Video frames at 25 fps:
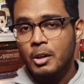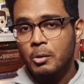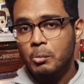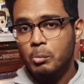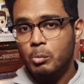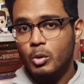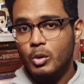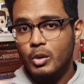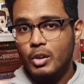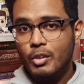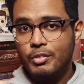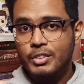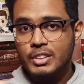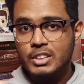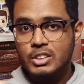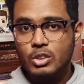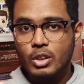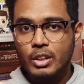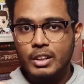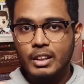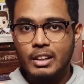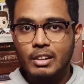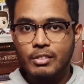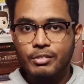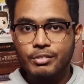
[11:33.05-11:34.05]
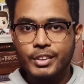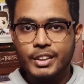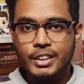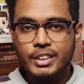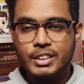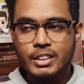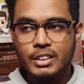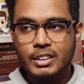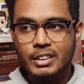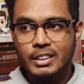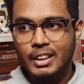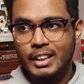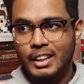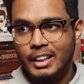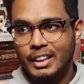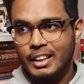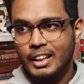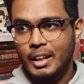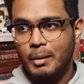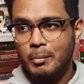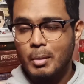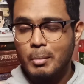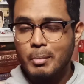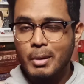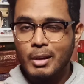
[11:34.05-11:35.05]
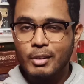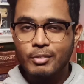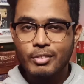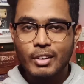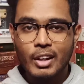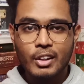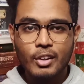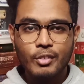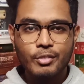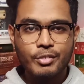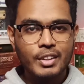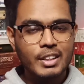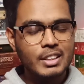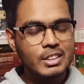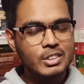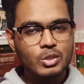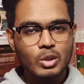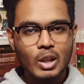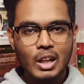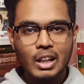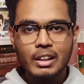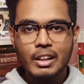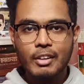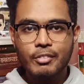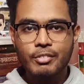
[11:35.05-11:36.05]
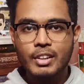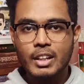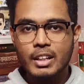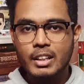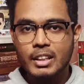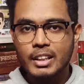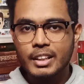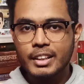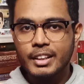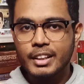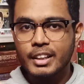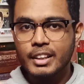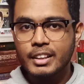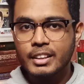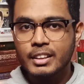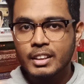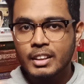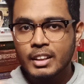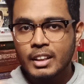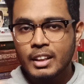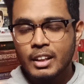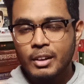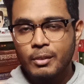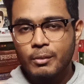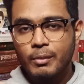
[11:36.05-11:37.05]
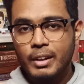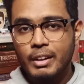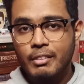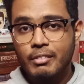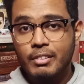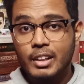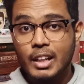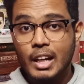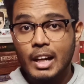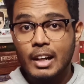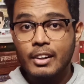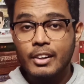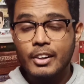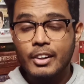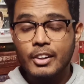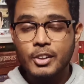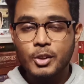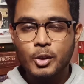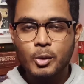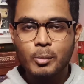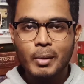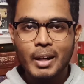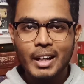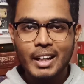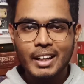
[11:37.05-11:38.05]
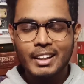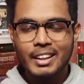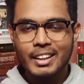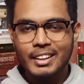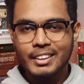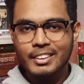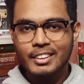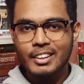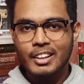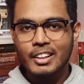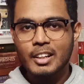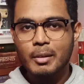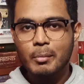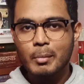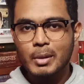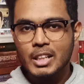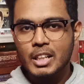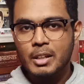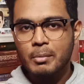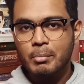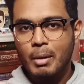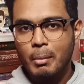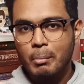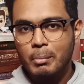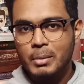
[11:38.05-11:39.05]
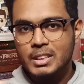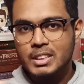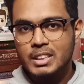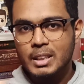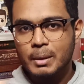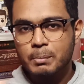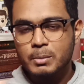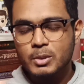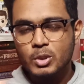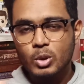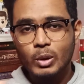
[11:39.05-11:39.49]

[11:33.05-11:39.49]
more of historical fiction, and I'm a big fan of it, so I'll definitely read whenever I'll renew my Kindle Unlimited membership.